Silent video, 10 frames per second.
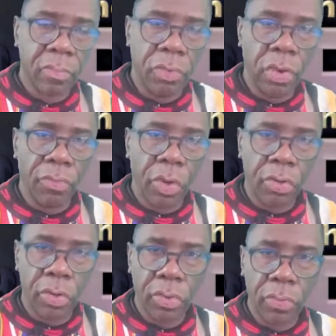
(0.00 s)
We're on
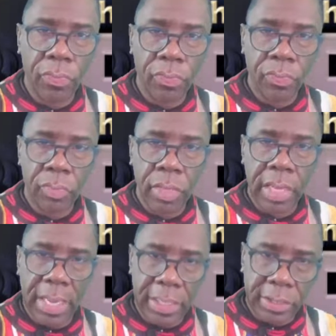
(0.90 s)
Roku,
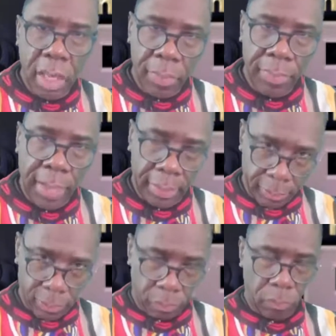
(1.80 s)
and I can talk about